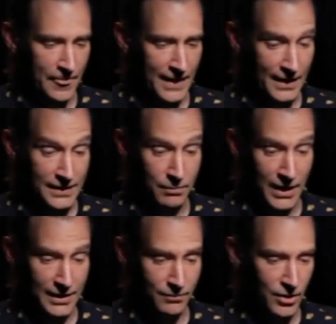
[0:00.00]
At the
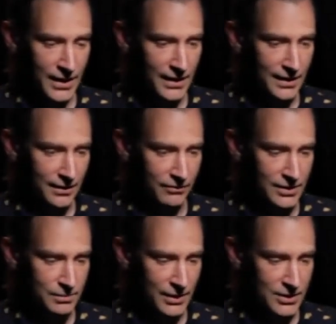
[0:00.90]
bottom right of
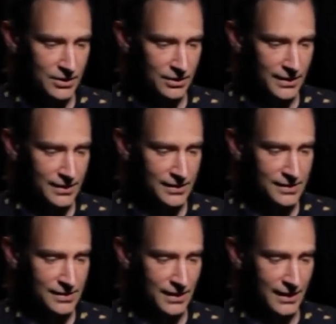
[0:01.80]
this picture is
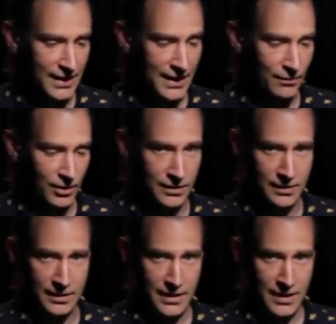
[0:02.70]
a camera,
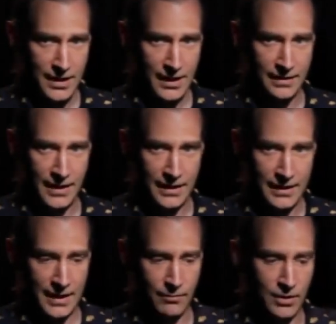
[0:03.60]
and that
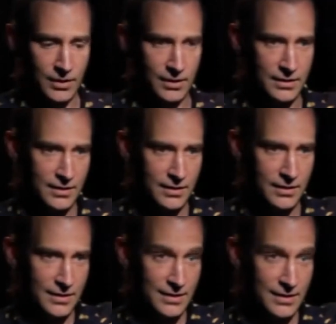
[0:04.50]
camera
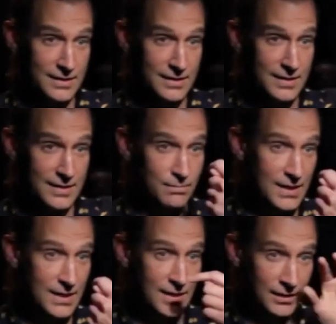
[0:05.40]
sees
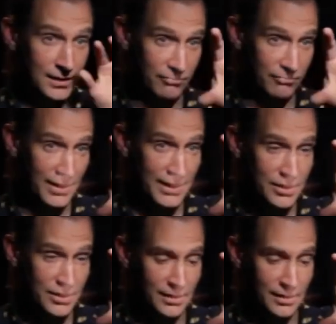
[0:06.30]
me in the
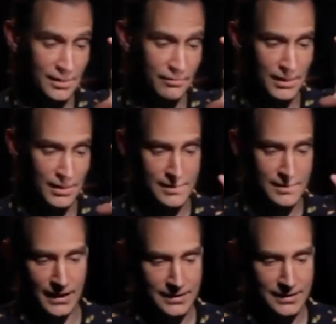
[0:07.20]
reflection of the
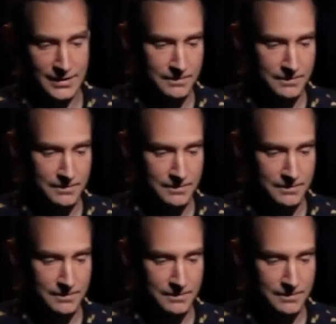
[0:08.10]
plexiglass,